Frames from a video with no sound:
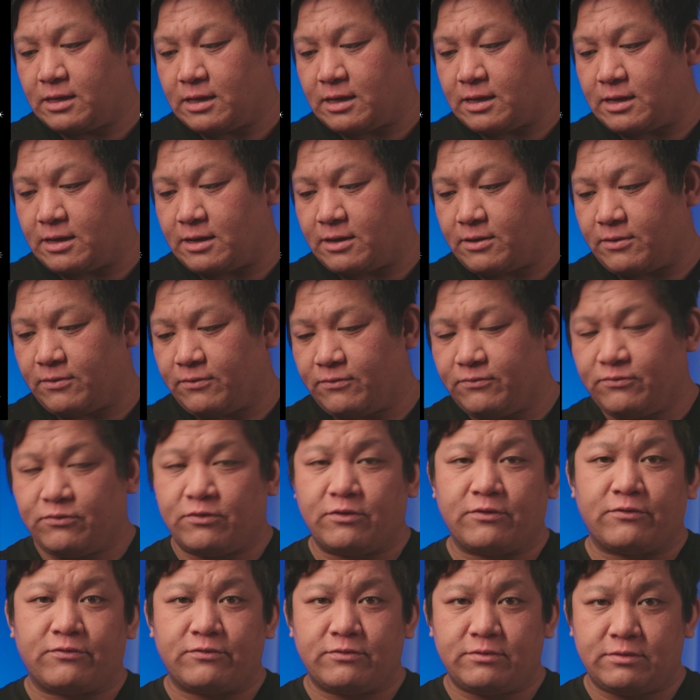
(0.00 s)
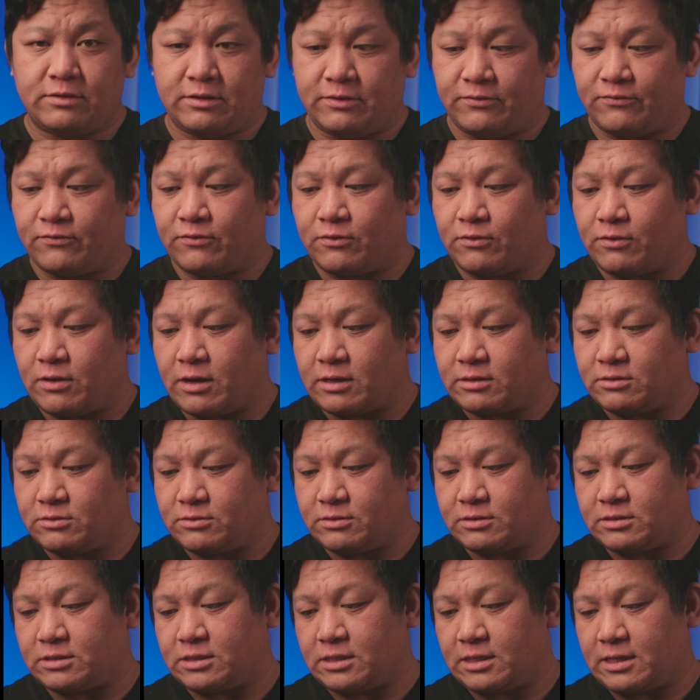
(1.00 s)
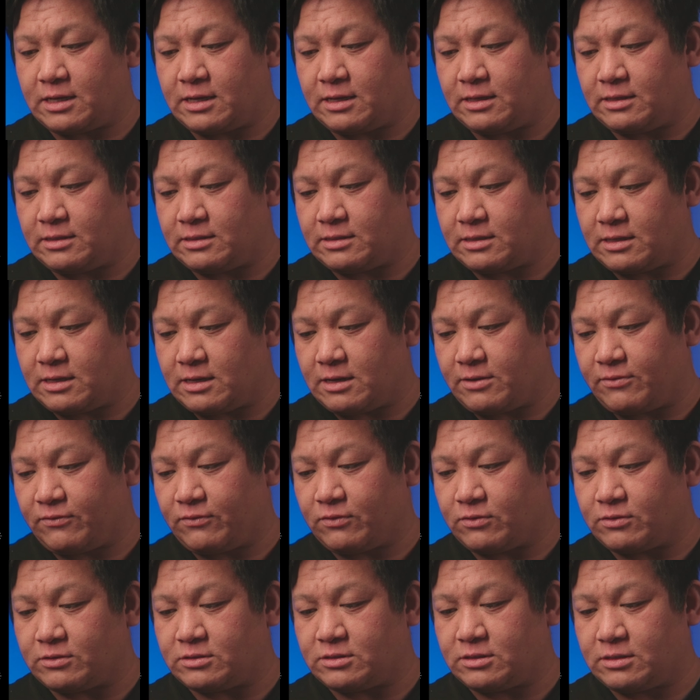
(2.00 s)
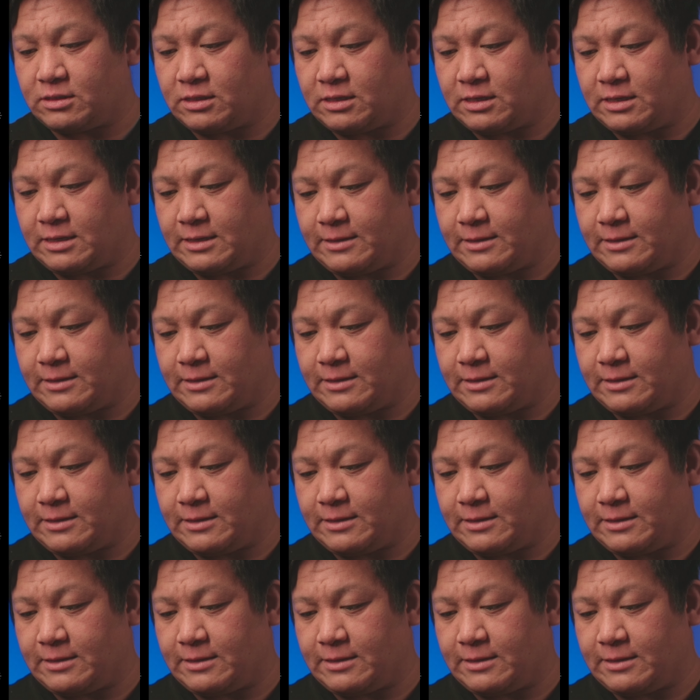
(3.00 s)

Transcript: 4400, and of course